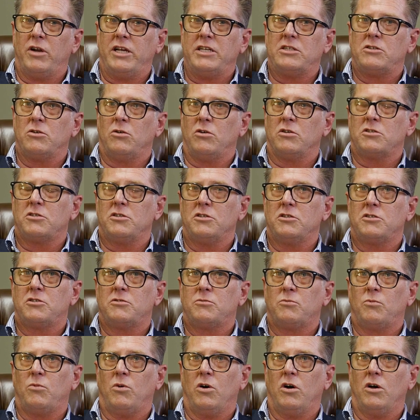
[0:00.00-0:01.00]

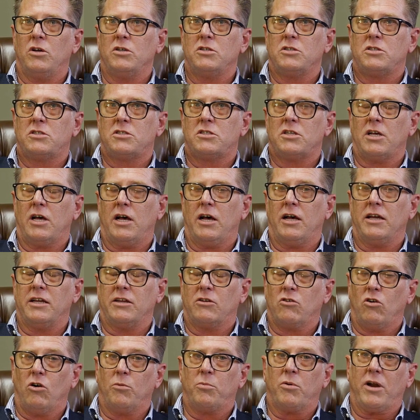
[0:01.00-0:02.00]
Resources was
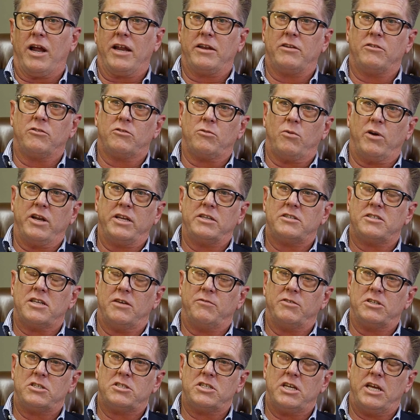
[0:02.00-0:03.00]
incorporated in
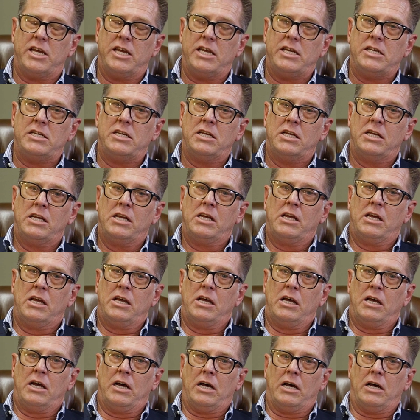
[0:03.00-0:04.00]
2017.
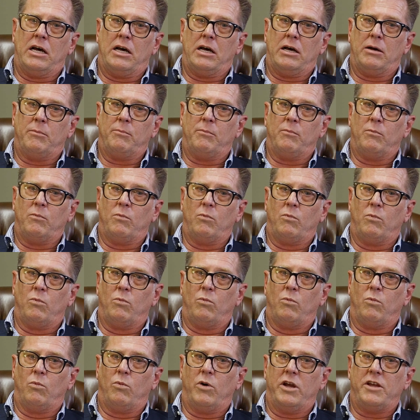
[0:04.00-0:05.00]

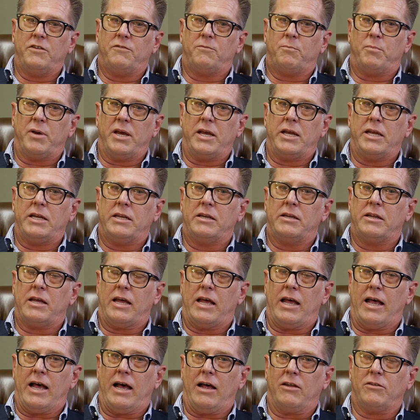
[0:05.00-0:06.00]
We've been
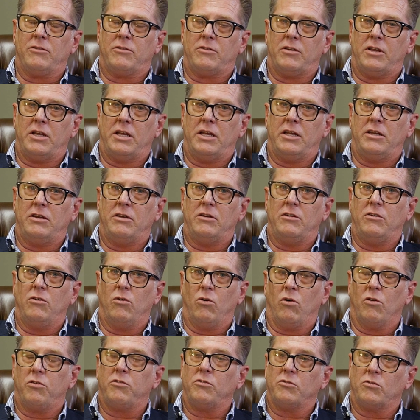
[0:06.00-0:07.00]
out in
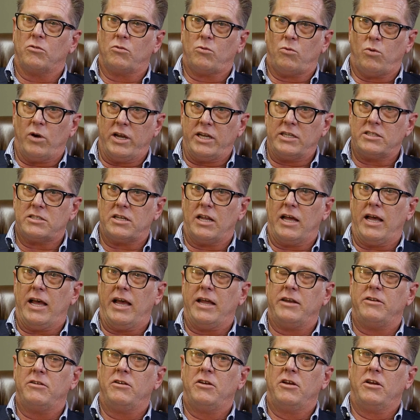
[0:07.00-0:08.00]
northern
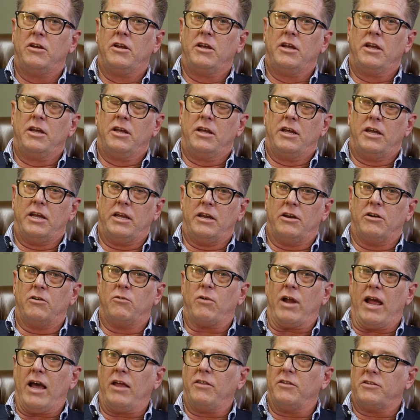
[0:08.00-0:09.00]
Queensland, in and
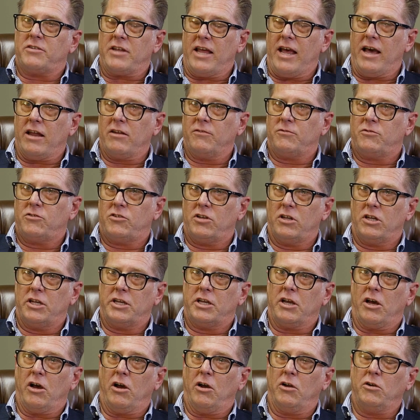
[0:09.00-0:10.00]
around the town of
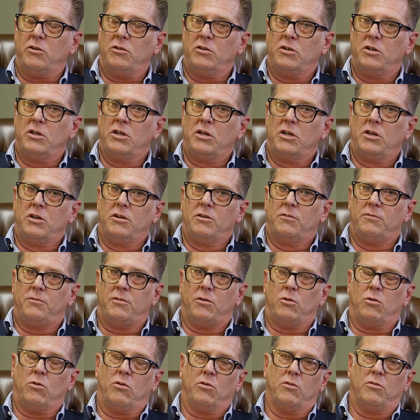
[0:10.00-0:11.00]
Chillagoe,
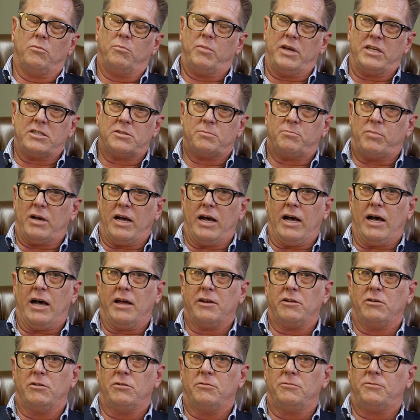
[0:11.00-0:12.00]
for the best
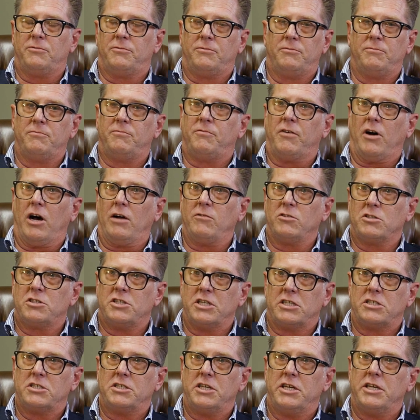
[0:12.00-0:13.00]
part of 5 or
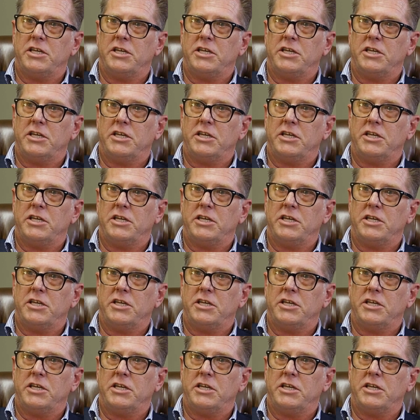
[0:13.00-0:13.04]
6